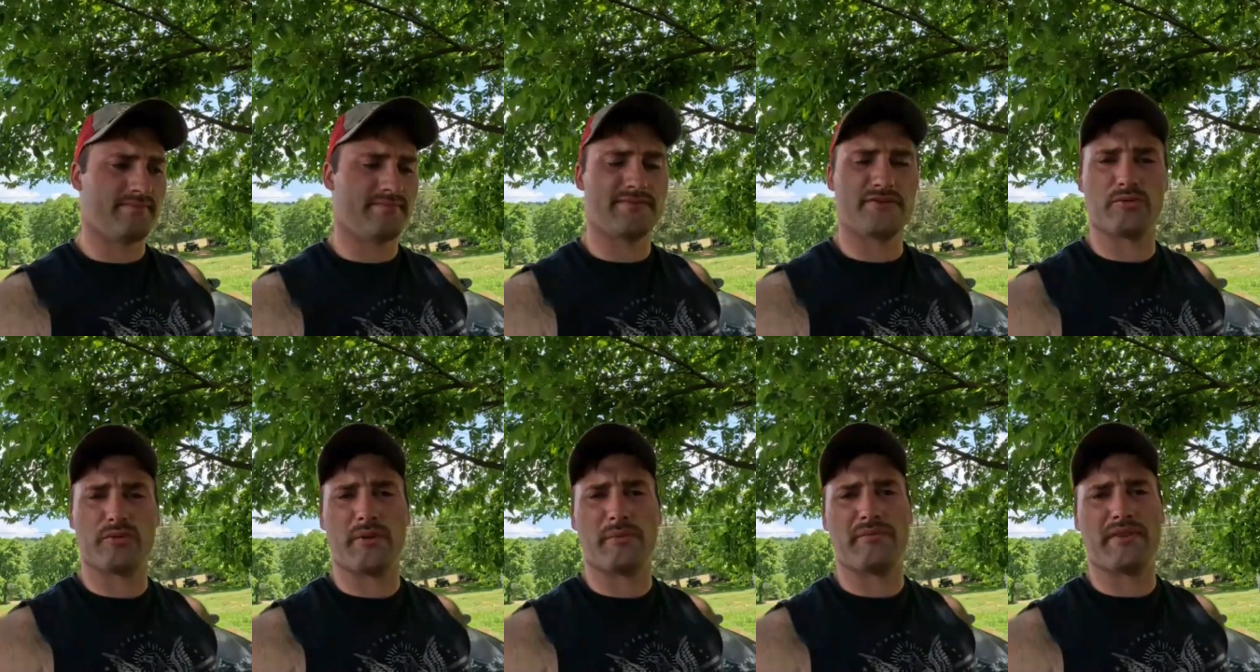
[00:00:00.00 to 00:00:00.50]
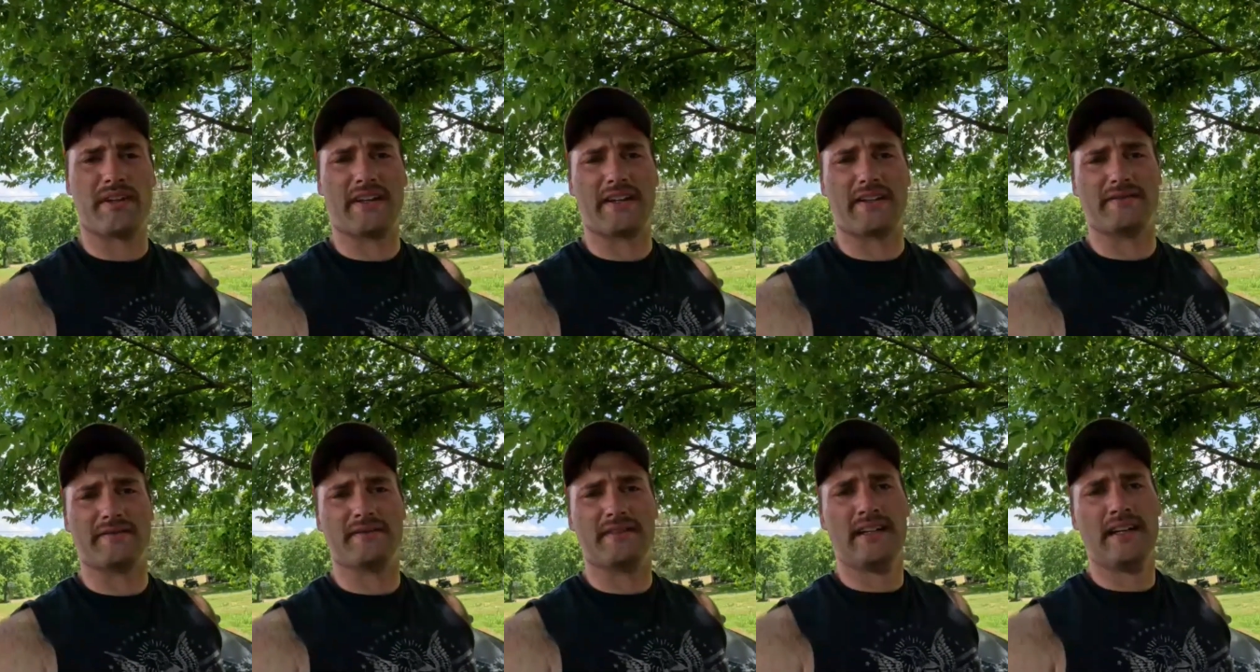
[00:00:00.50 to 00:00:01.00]
That's what I'm
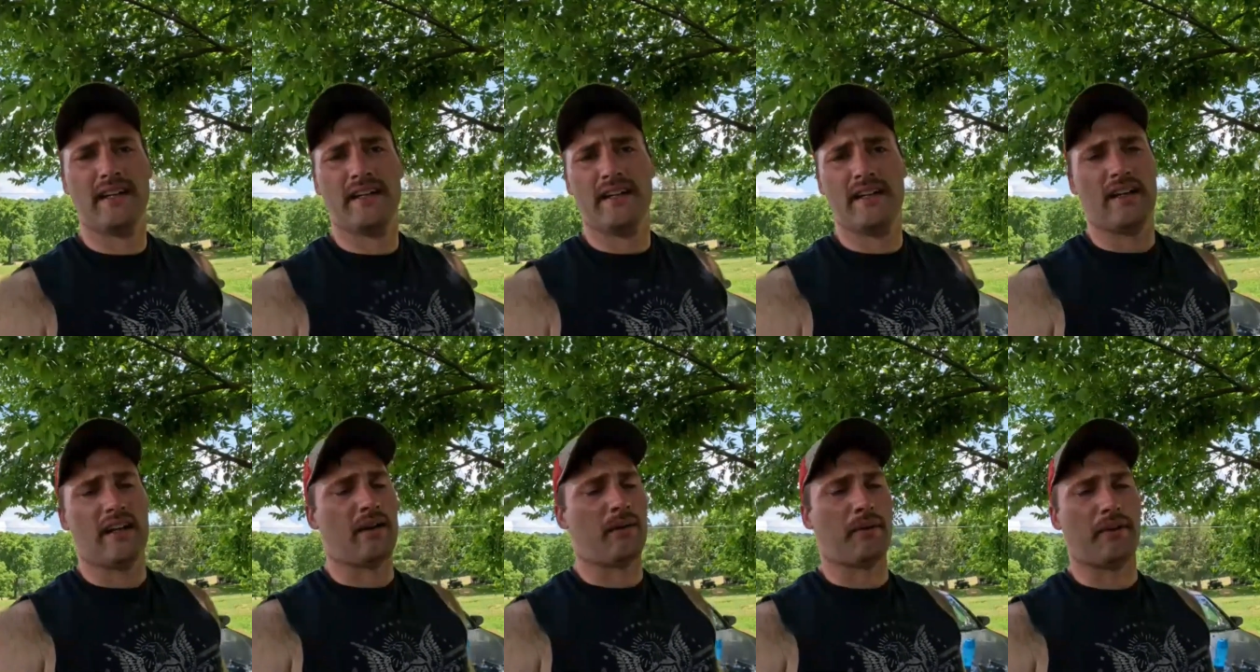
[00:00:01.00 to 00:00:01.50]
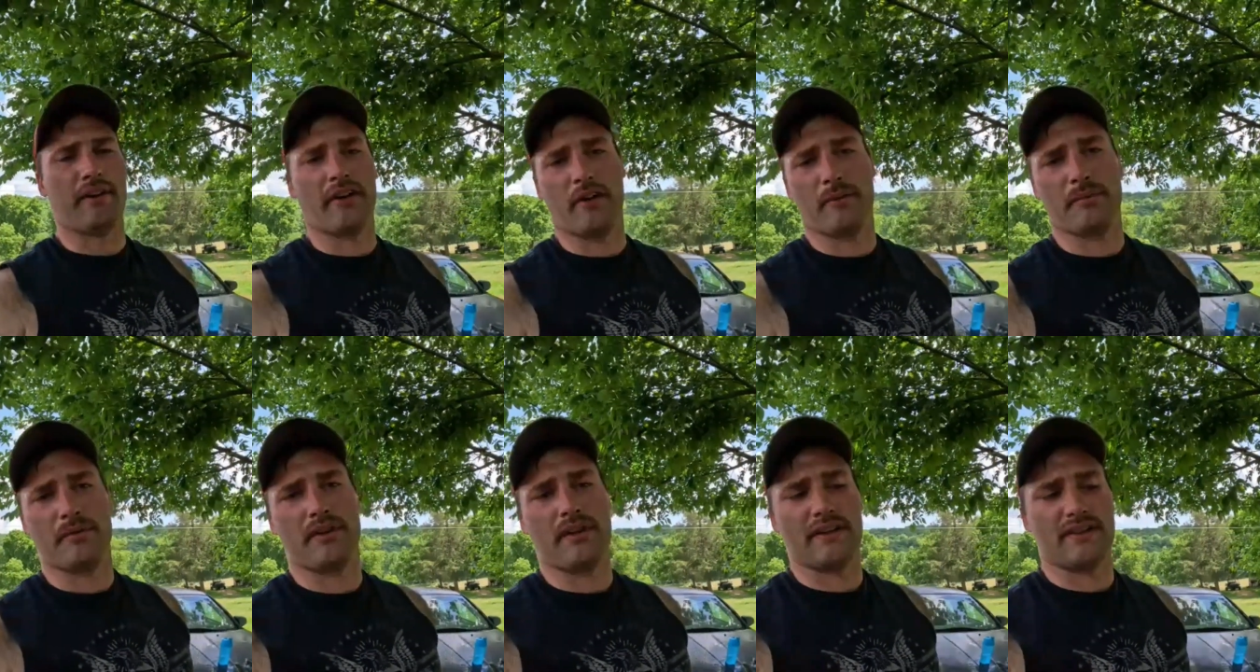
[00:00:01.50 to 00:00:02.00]
thinking. I really
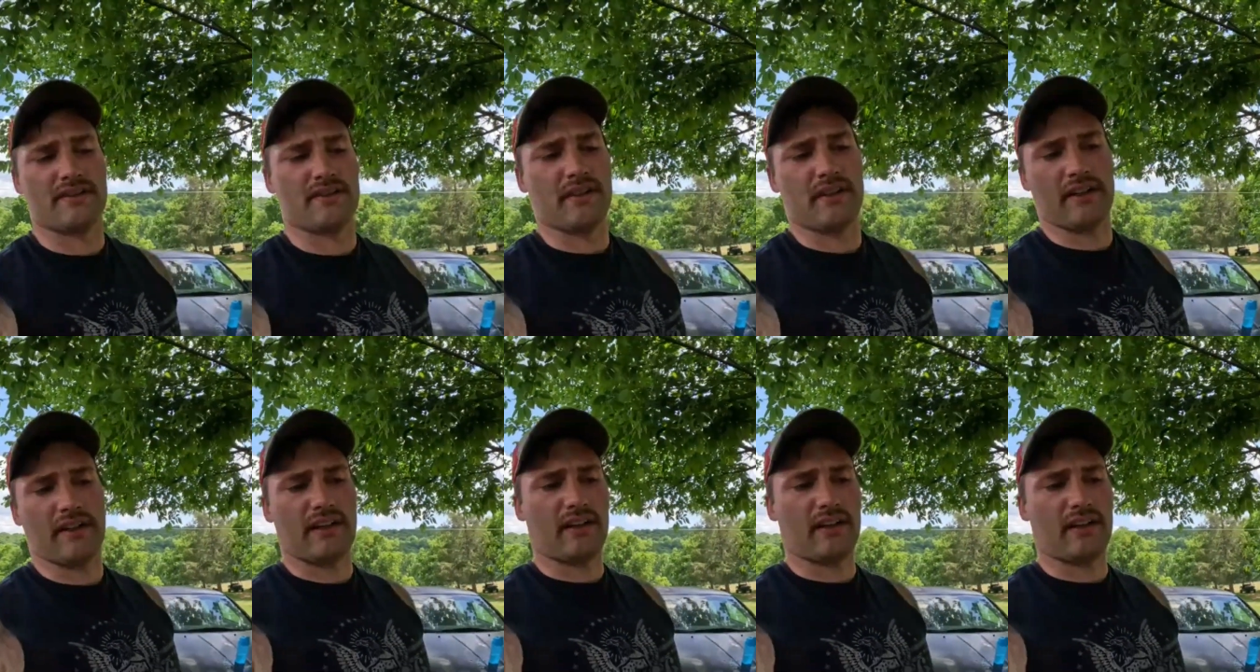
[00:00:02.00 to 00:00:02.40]
hope they're not stuck.